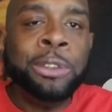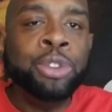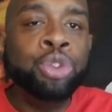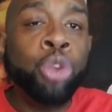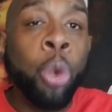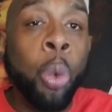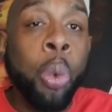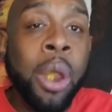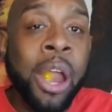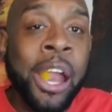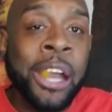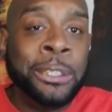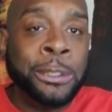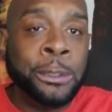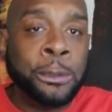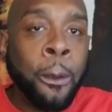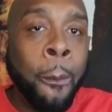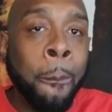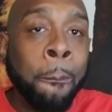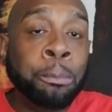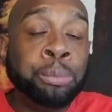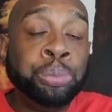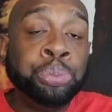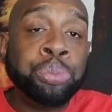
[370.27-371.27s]
With
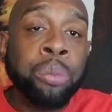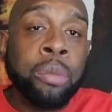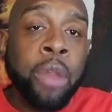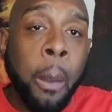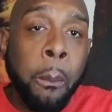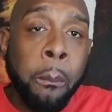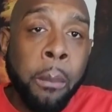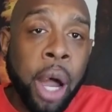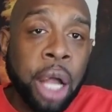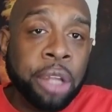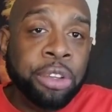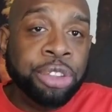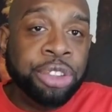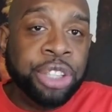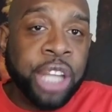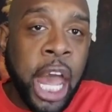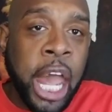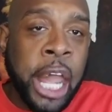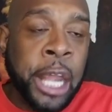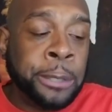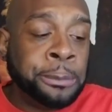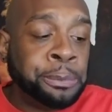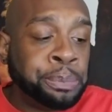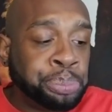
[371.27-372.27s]
Mother's
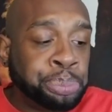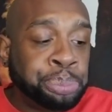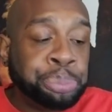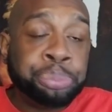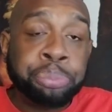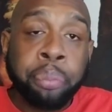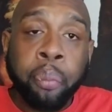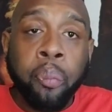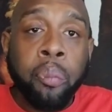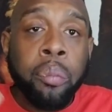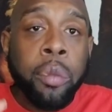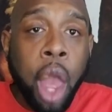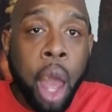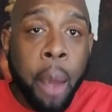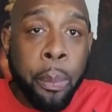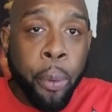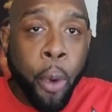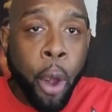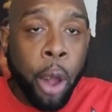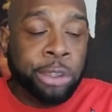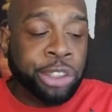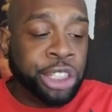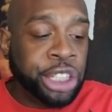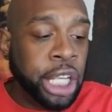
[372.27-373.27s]
Day
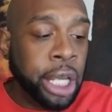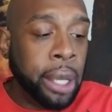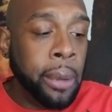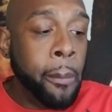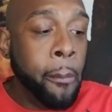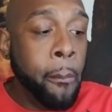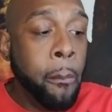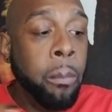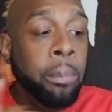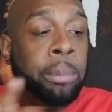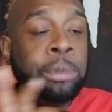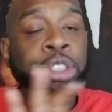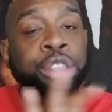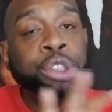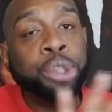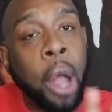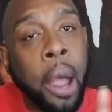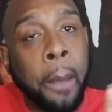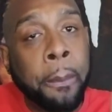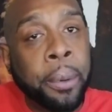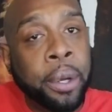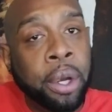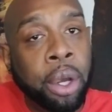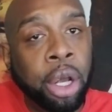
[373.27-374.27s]
approaching, so
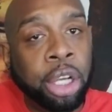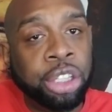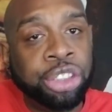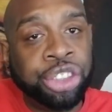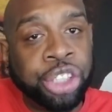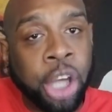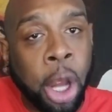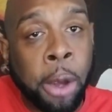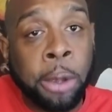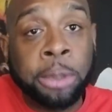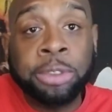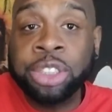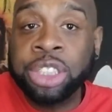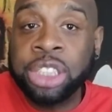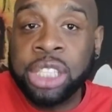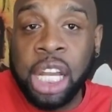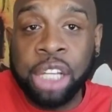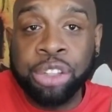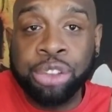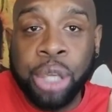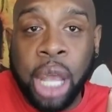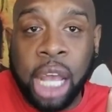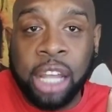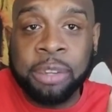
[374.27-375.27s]
I put on her shirt to
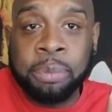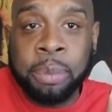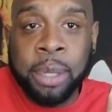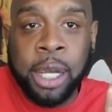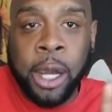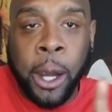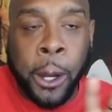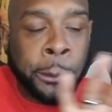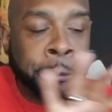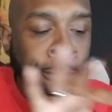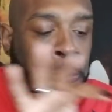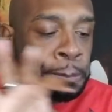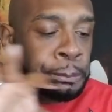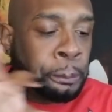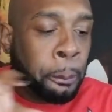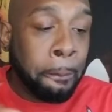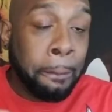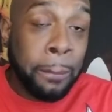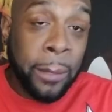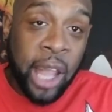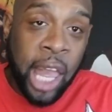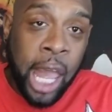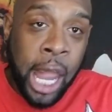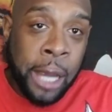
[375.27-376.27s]
let you guys meet her.
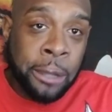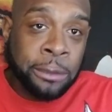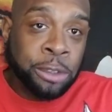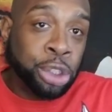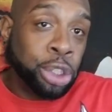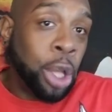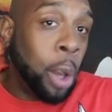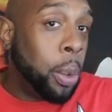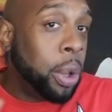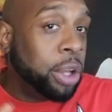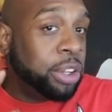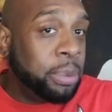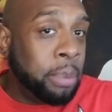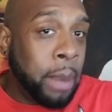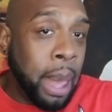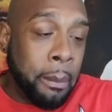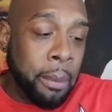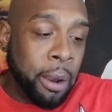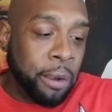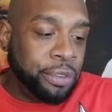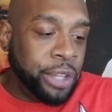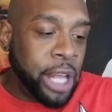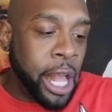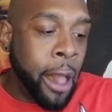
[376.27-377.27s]
Okay, so it wasn't my
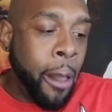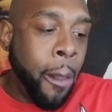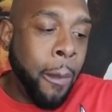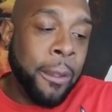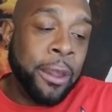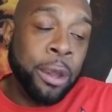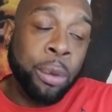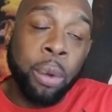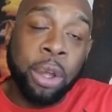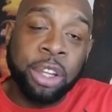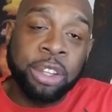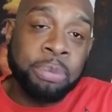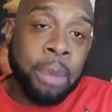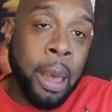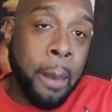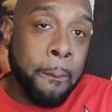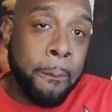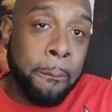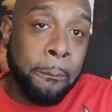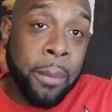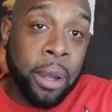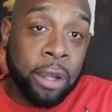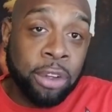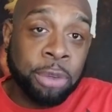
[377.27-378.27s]
birthday and it wasn't my
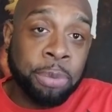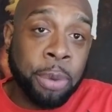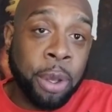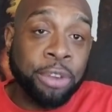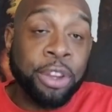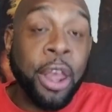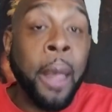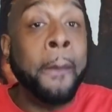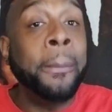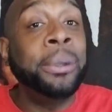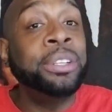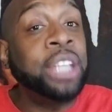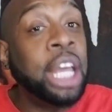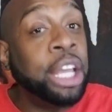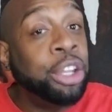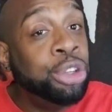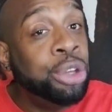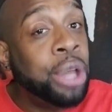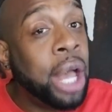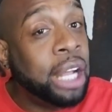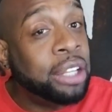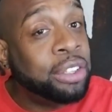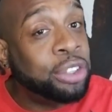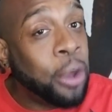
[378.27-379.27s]
mother's birthday, but thank you
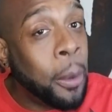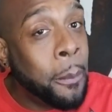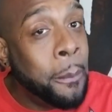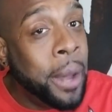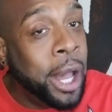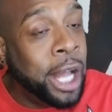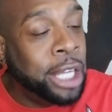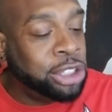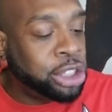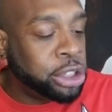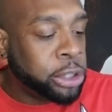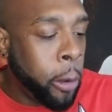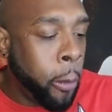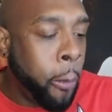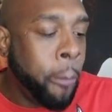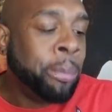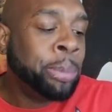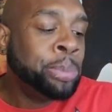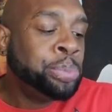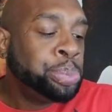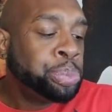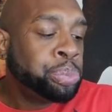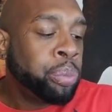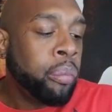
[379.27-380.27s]
guys so much
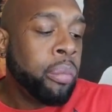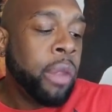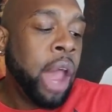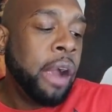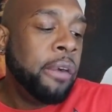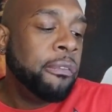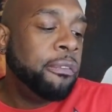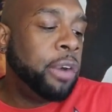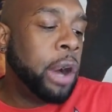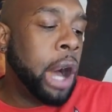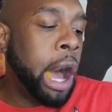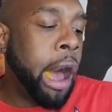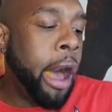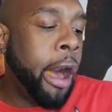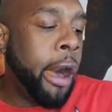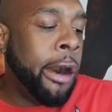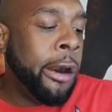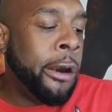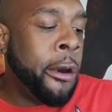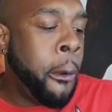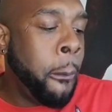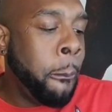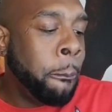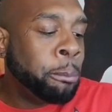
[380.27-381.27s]
for
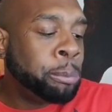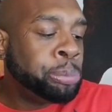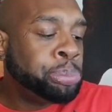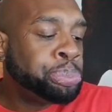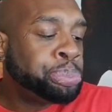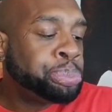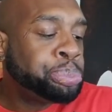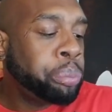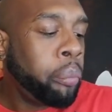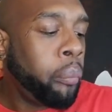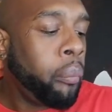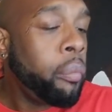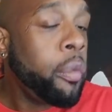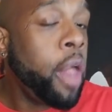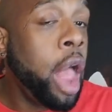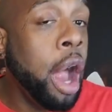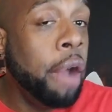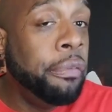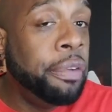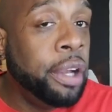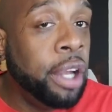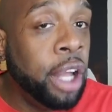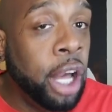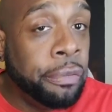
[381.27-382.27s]
all
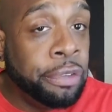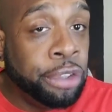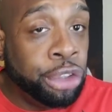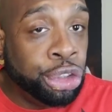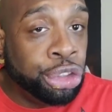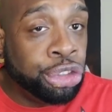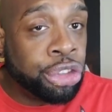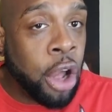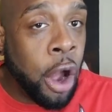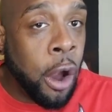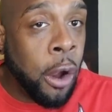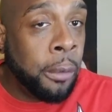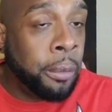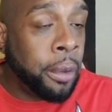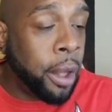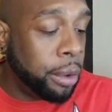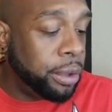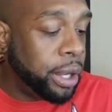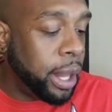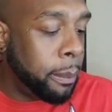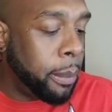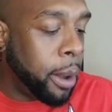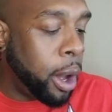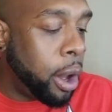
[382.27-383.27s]
of the love that you shown on
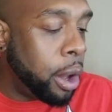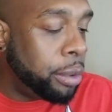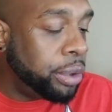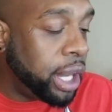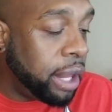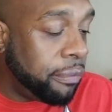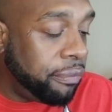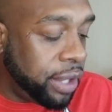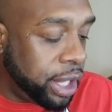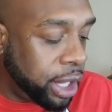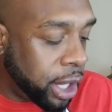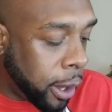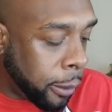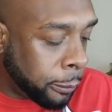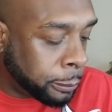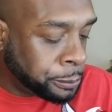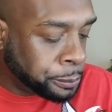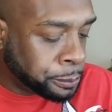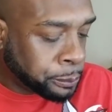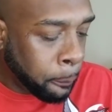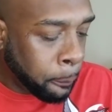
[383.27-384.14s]
that on that video.